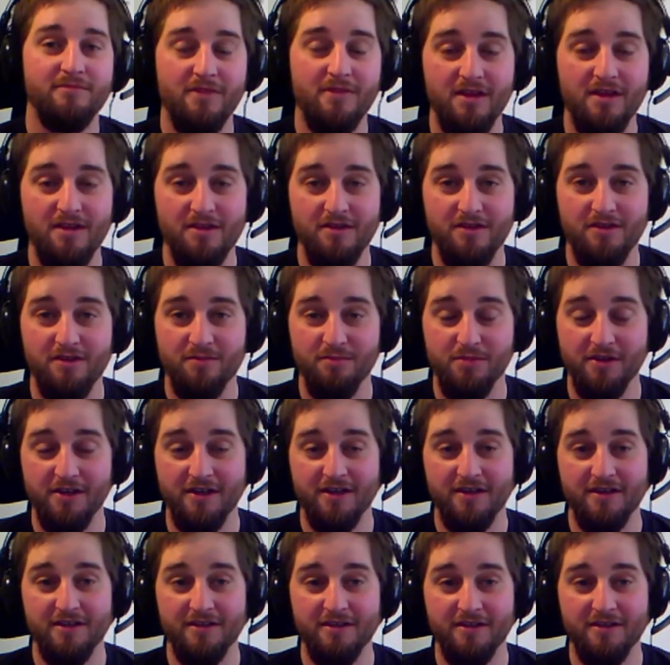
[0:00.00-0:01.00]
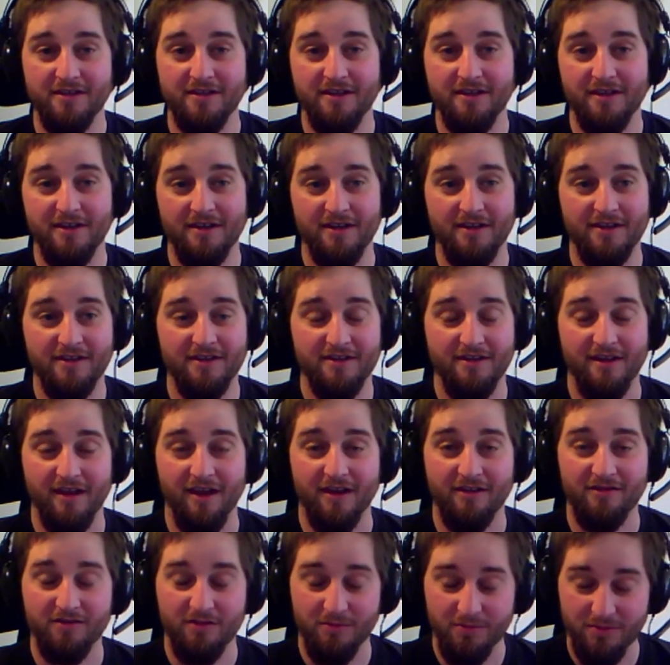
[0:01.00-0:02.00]
Splitting is
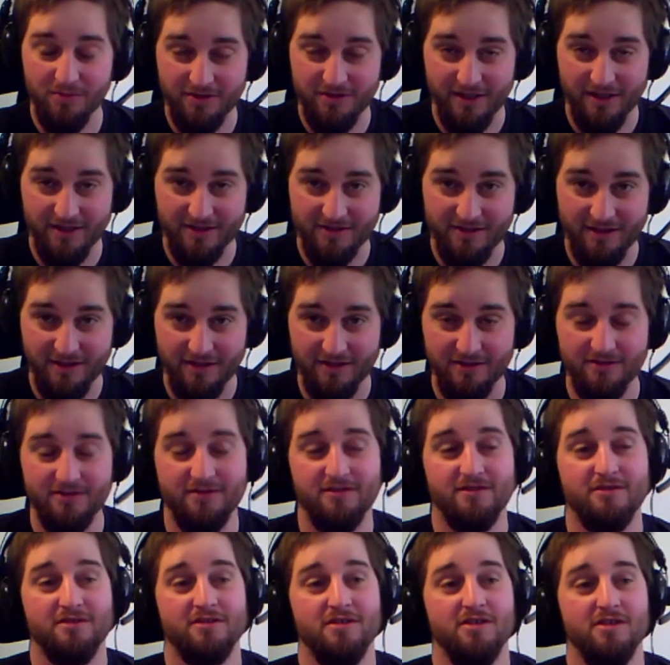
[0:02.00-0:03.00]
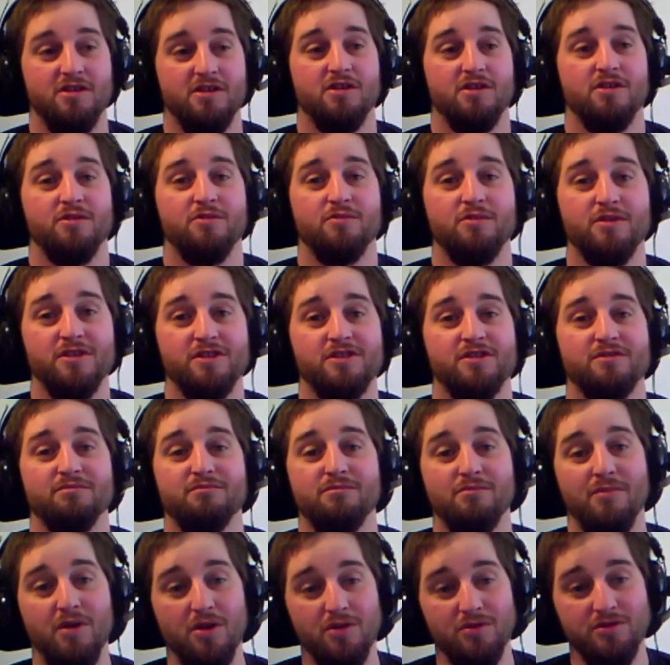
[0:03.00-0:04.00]
extra projectiles, which
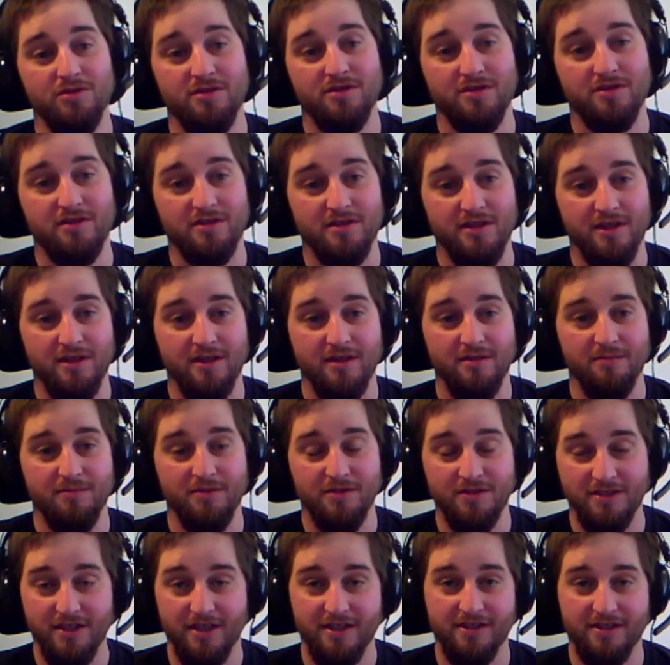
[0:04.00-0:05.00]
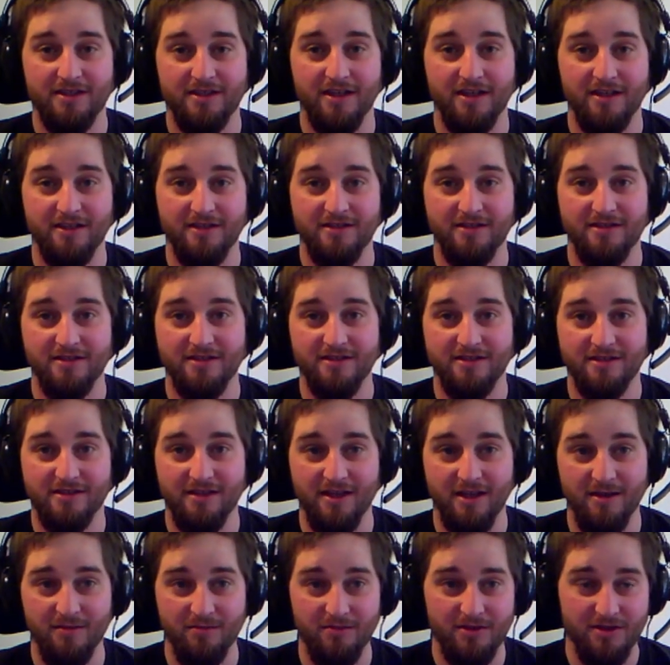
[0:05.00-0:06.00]
most projectiles in this
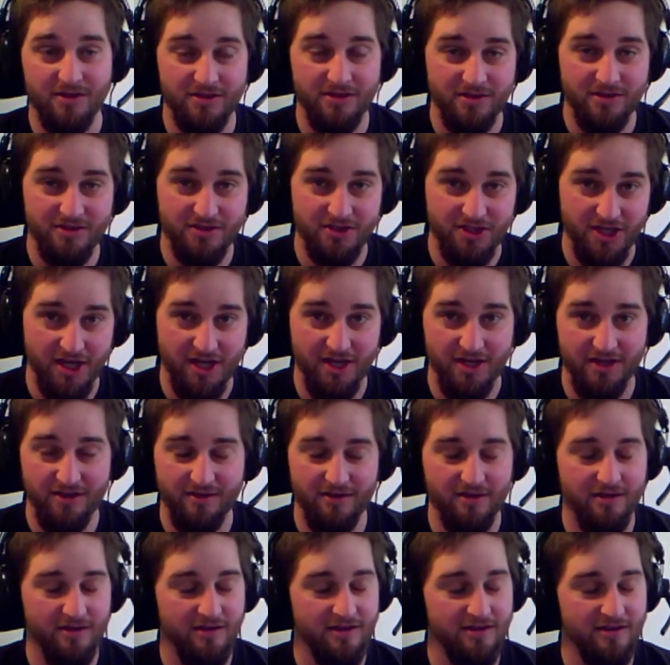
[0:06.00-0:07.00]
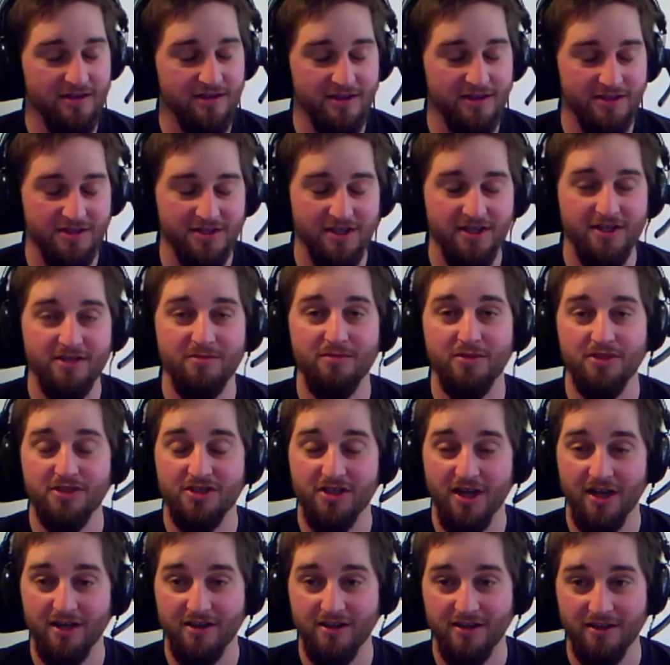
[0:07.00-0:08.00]
game can not chain, but
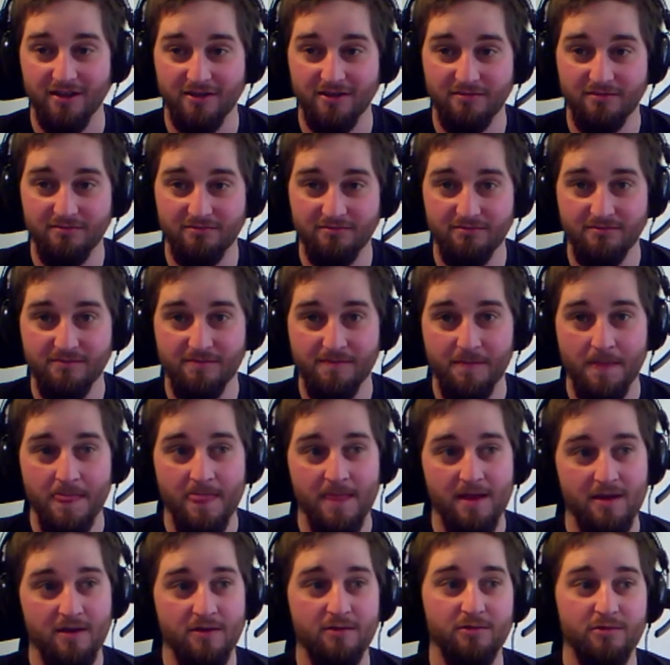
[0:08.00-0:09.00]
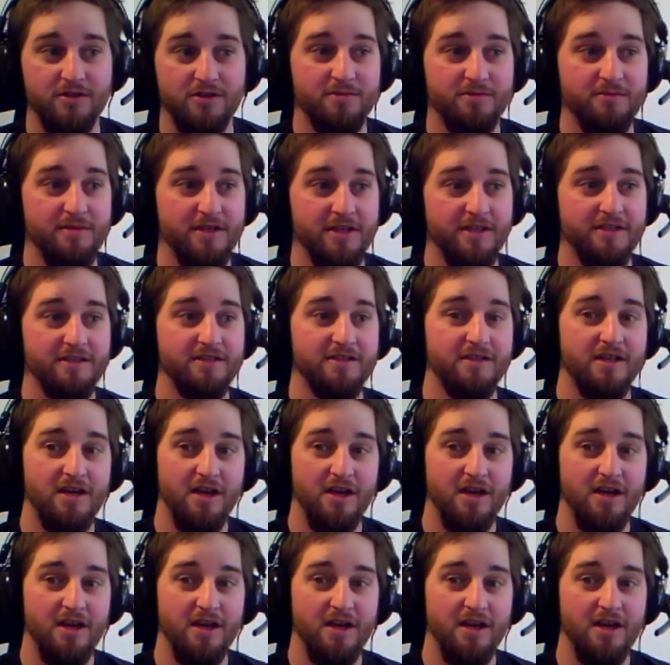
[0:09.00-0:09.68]
shotgun, which means